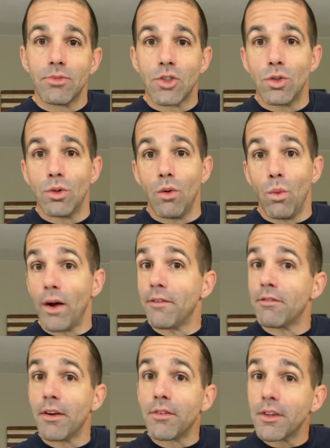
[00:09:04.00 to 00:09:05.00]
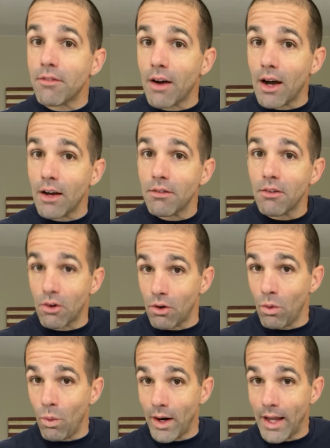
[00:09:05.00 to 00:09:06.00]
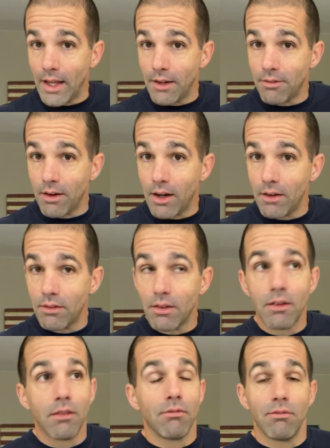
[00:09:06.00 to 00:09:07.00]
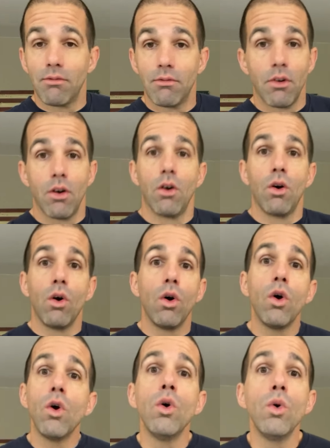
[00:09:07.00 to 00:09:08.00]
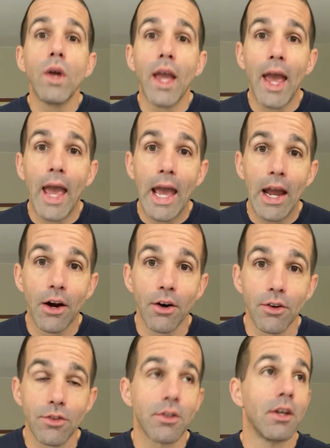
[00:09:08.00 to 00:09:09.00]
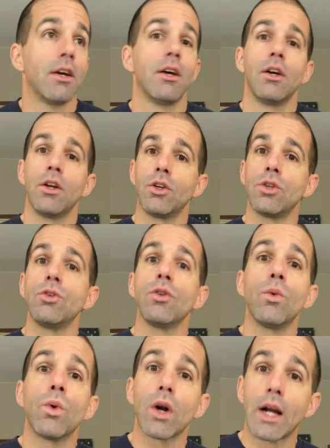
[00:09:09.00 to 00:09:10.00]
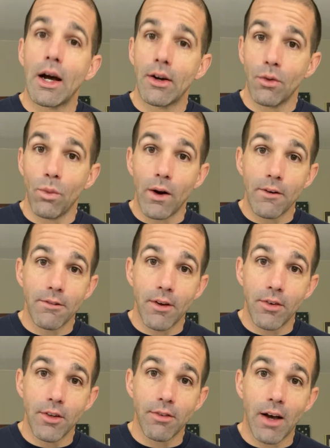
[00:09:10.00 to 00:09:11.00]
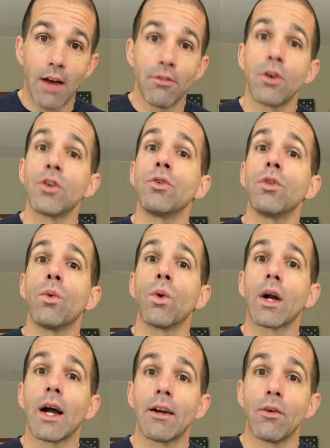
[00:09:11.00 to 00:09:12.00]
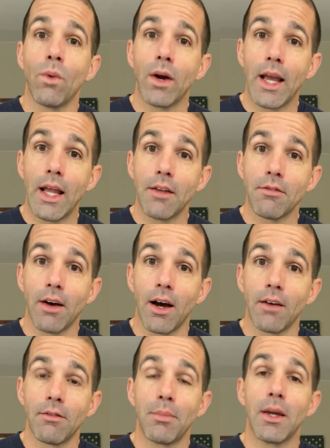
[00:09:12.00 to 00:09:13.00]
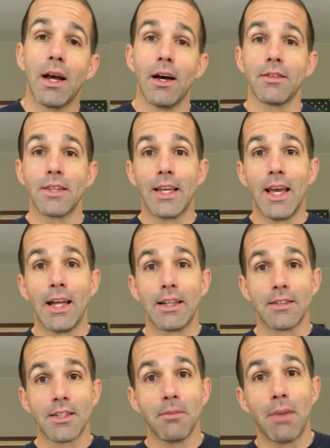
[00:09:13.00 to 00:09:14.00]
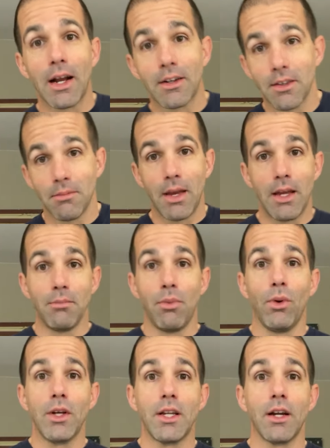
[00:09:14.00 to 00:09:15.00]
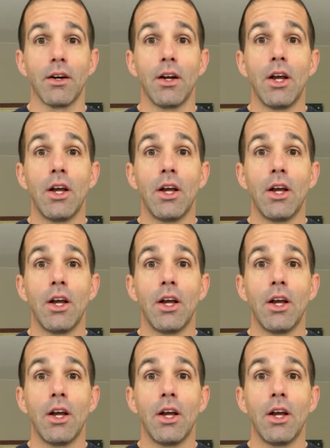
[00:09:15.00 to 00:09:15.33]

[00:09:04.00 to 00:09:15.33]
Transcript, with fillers: to a 155 or a 185, who cares? Do the workout at 155 or do the workout at 185? Because again, let's get back to the main point here.